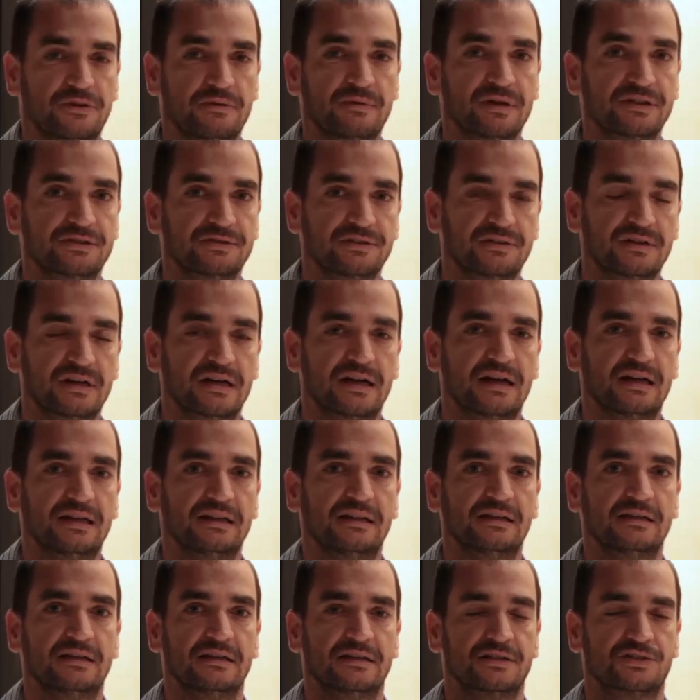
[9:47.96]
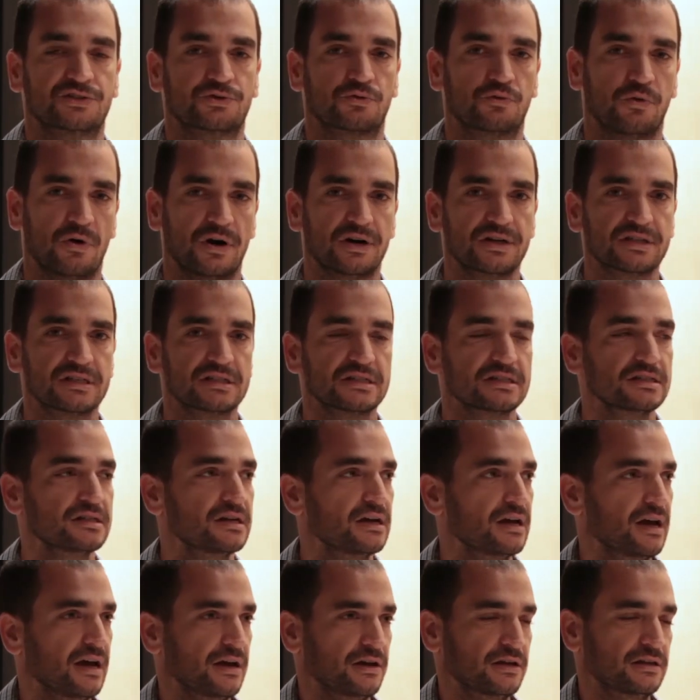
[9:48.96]
the material is quartz,
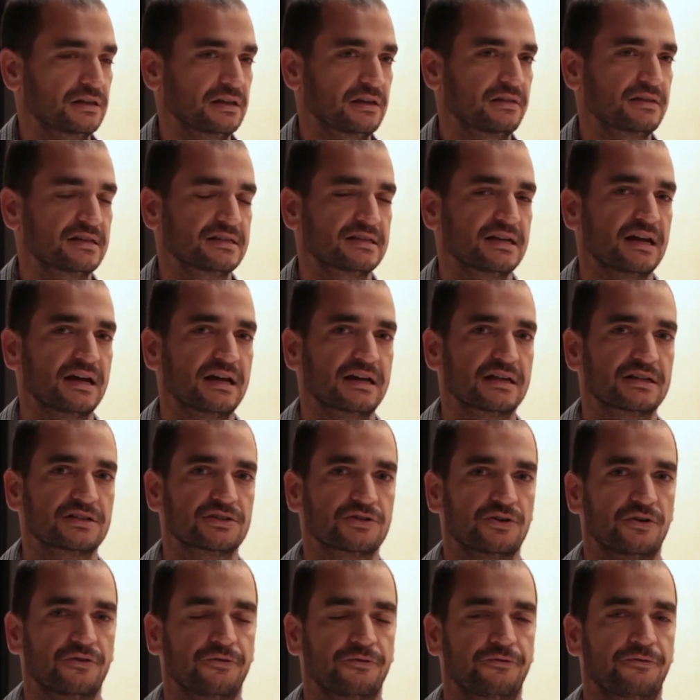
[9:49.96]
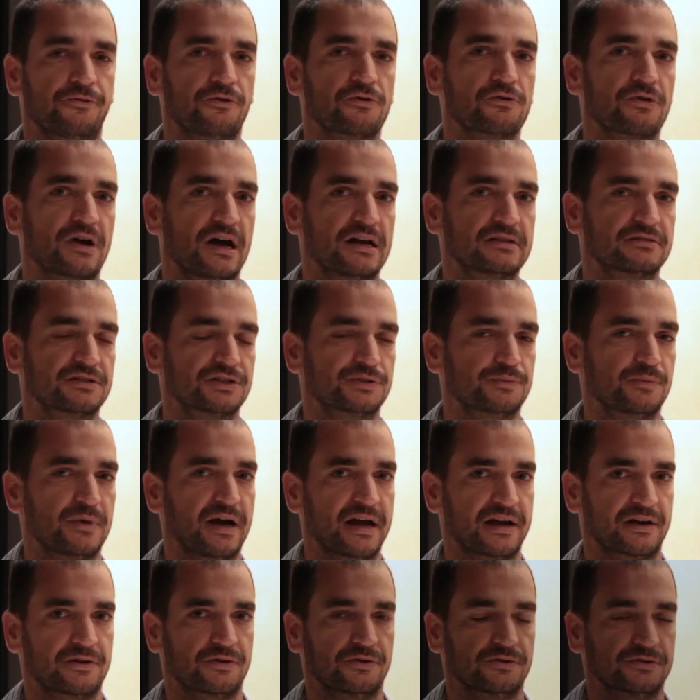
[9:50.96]
and in the size of 400
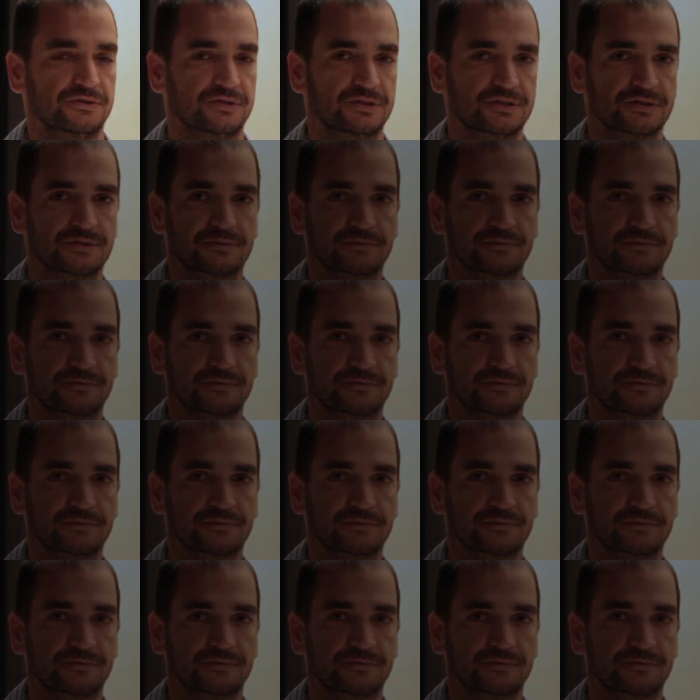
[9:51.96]
microns.